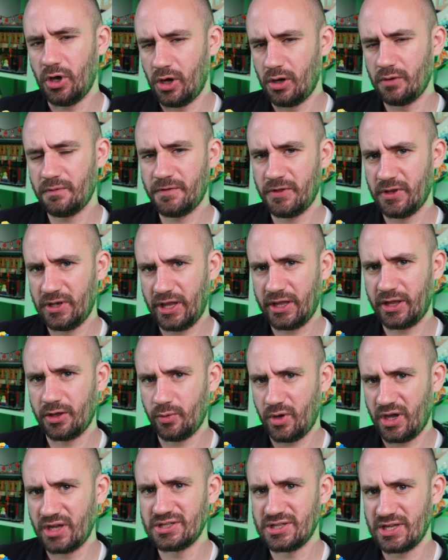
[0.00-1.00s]
of the LEGO
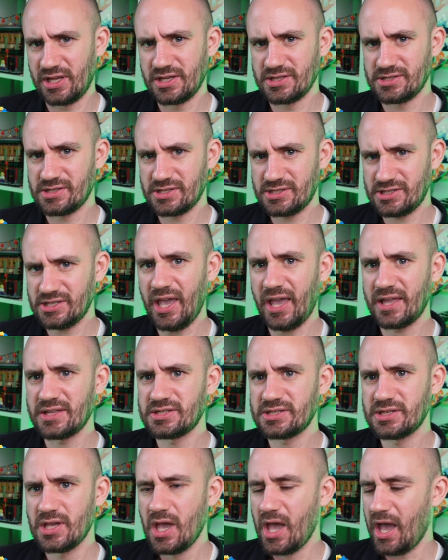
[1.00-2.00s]
Ideas
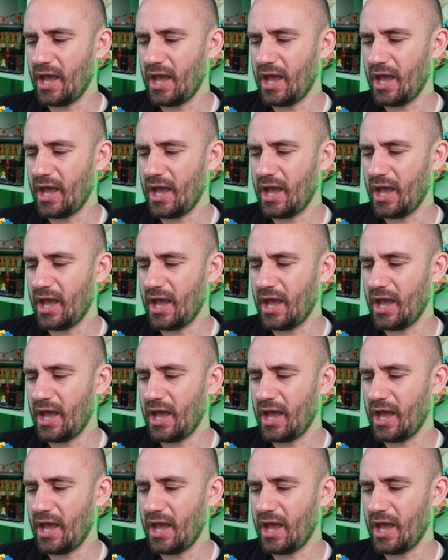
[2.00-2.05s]
sets.